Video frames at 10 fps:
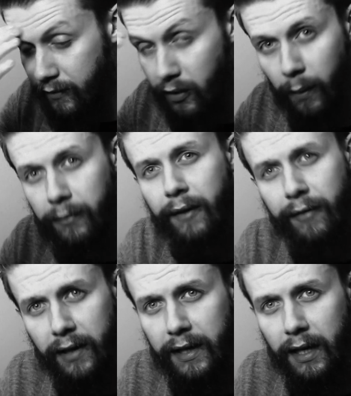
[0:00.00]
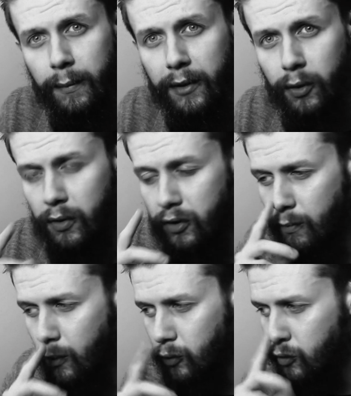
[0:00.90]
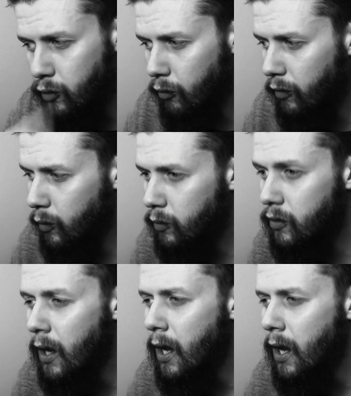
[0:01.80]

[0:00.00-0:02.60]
So I'm definitely going to be doing some more tutorials.